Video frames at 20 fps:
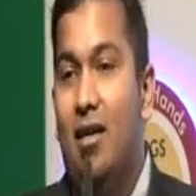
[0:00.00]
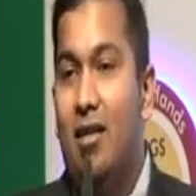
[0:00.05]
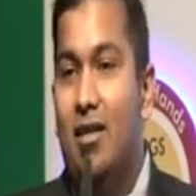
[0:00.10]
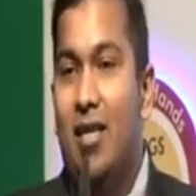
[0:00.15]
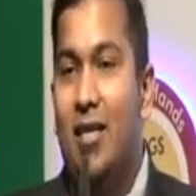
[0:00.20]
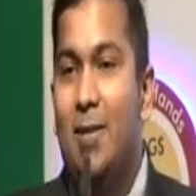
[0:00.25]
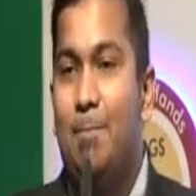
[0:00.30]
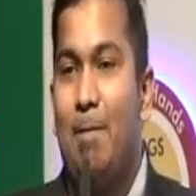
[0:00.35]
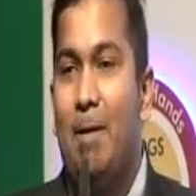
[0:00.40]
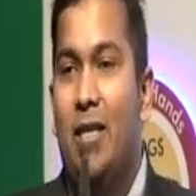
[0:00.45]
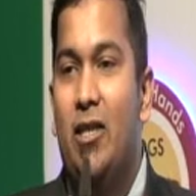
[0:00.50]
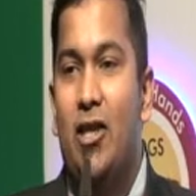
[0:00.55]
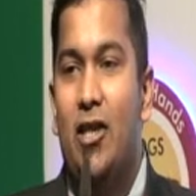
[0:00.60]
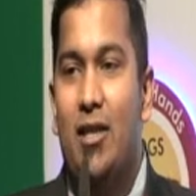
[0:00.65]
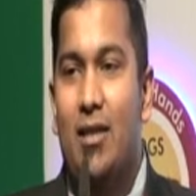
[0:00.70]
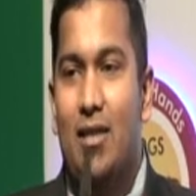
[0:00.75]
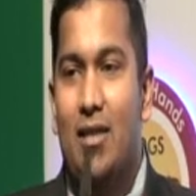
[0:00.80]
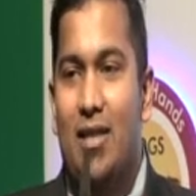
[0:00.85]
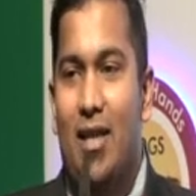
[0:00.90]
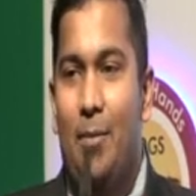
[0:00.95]
This
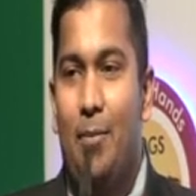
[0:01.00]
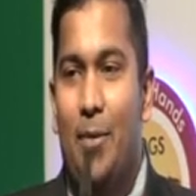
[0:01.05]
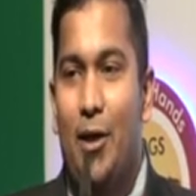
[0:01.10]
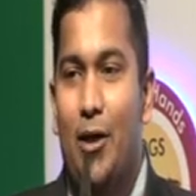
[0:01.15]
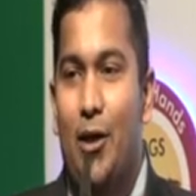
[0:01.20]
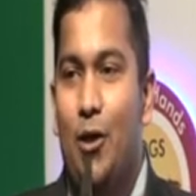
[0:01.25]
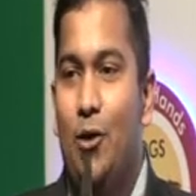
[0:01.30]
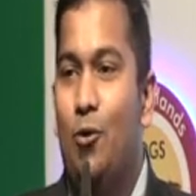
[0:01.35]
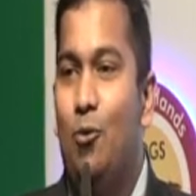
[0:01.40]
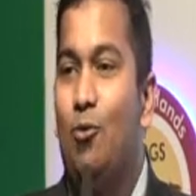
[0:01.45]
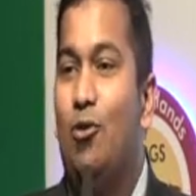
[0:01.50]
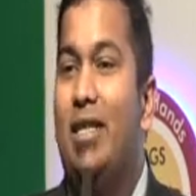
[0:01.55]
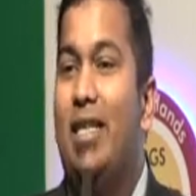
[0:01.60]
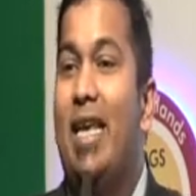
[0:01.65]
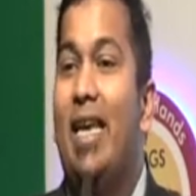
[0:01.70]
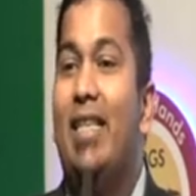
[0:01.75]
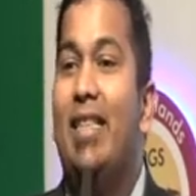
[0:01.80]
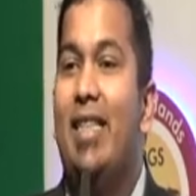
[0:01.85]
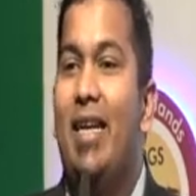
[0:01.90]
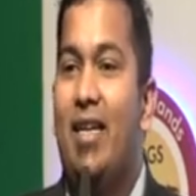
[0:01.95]
patient is coming to you,
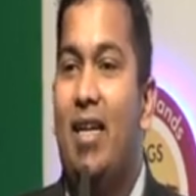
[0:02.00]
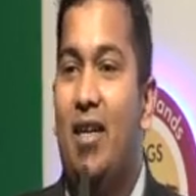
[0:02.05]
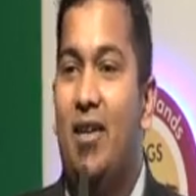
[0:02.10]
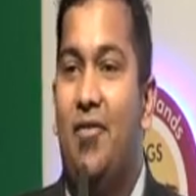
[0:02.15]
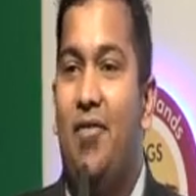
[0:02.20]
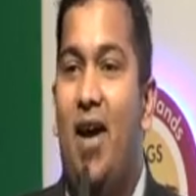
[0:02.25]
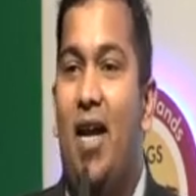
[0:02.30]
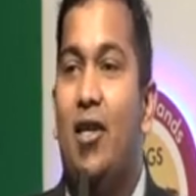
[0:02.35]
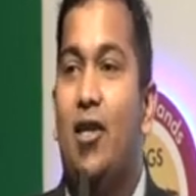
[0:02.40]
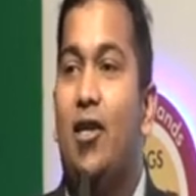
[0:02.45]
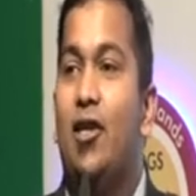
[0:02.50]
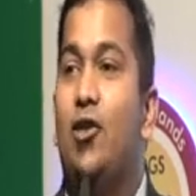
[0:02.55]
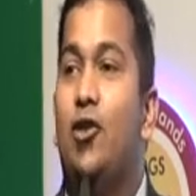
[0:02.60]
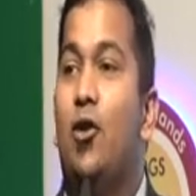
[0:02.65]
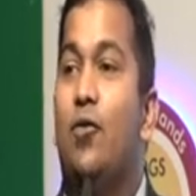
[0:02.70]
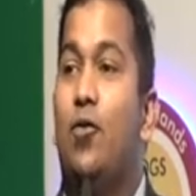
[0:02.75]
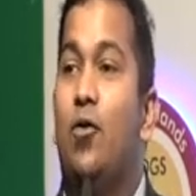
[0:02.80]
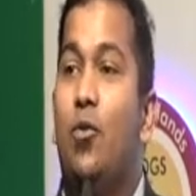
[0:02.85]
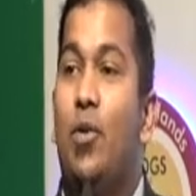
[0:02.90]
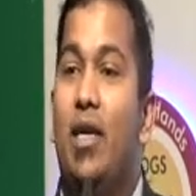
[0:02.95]
take that advantage
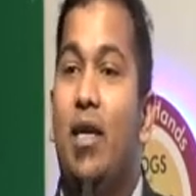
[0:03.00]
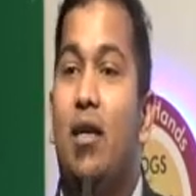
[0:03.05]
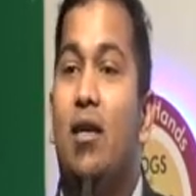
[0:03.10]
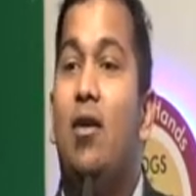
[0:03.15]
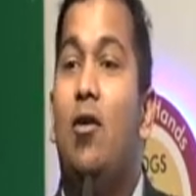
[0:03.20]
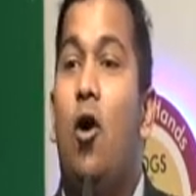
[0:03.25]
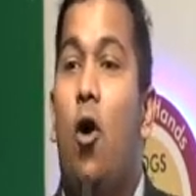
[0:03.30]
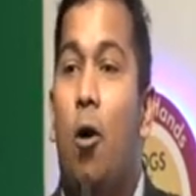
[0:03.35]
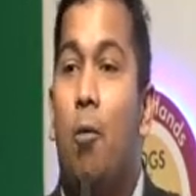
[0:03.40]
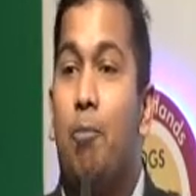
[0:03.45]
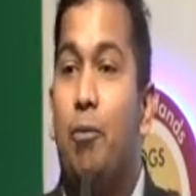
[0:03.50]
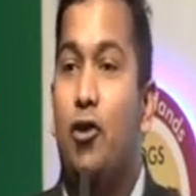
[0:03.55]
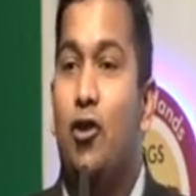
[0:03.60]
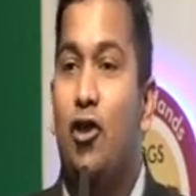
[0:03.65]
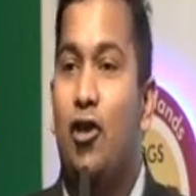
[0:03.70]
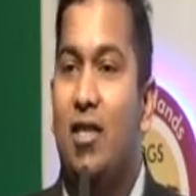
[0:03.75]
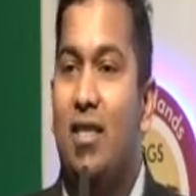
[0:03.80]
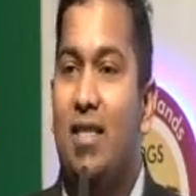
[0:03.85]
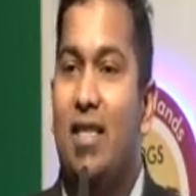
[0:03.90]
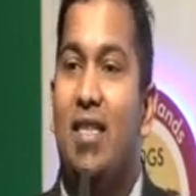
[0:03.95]
of doing an
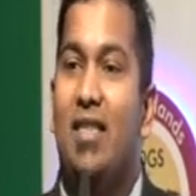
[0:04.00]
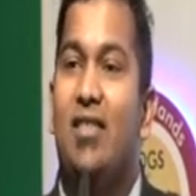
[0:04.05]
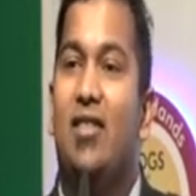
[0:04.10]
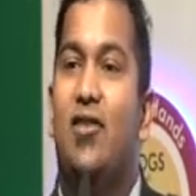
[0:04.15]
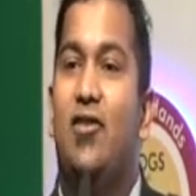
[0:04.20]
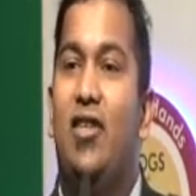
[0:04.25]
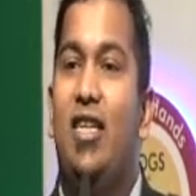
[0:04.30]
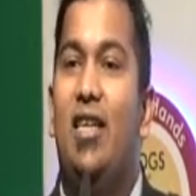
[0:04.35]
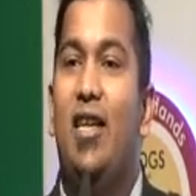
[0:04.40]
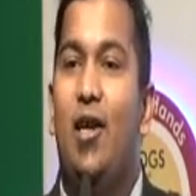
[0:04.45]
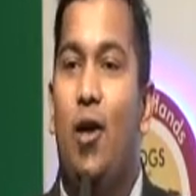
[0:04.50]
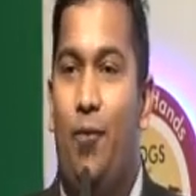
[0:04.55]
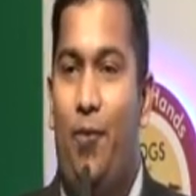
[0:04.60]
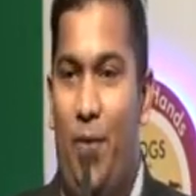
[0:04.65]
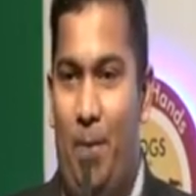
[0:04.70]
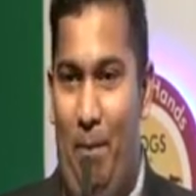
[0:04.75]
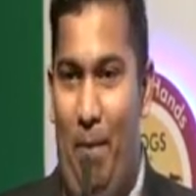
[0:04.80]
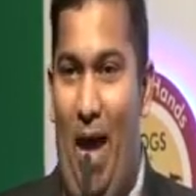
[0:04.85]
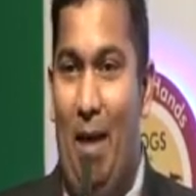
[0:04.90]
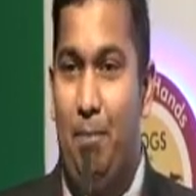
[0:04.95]
opportunistic screening of
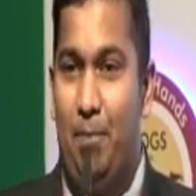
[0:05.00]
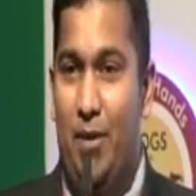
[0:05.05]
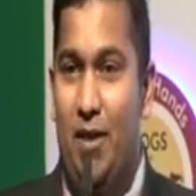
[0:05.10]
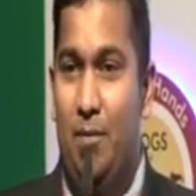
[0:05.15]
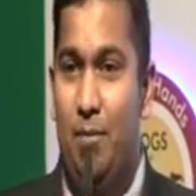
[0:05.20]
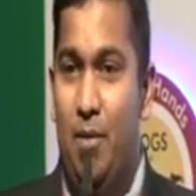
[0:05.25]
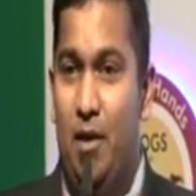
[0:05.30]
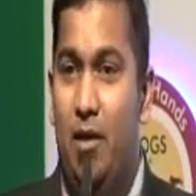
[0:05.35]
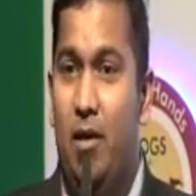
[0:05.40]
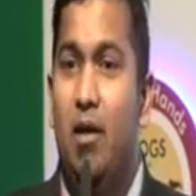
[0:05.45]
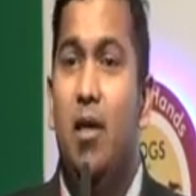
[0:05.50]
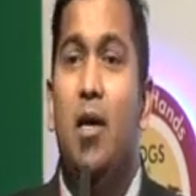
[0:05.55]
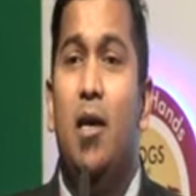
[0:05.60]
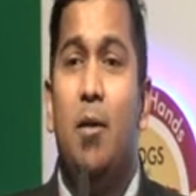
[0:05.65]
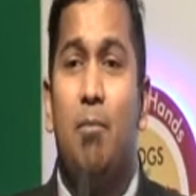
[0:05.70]
a pap smear.